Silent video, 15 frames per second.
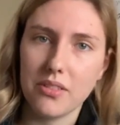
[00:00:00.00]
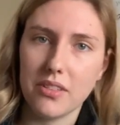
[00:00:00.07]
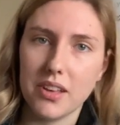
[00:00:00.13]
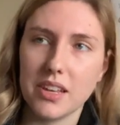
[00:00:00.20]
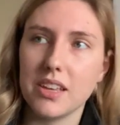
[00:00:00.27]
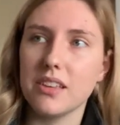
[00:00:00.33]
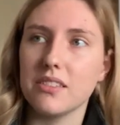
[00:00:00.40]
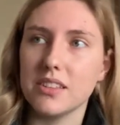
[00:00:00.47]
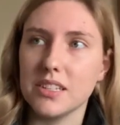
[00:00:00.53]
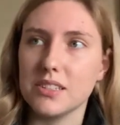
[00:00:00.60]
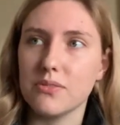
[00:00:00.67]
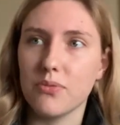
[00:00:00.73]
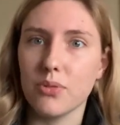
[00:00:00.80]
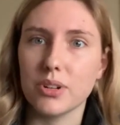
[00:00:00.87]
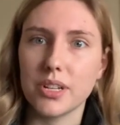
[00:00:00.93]
like at
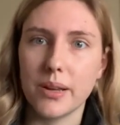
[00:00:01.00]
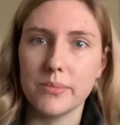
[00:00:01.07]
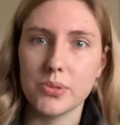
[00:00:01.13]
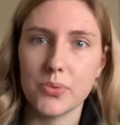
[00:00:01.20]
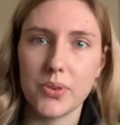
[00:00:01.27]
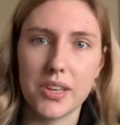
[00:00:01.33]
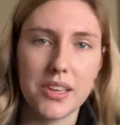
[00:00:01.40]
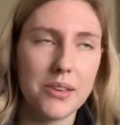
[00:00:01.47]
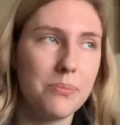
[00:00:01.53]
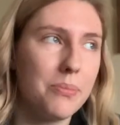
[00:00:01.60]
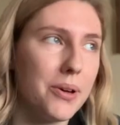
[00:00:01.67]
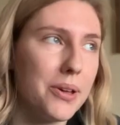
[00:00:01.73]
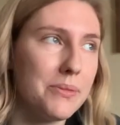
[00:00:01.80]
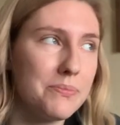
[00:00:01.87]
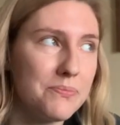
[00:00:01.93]
least 4 times a week, but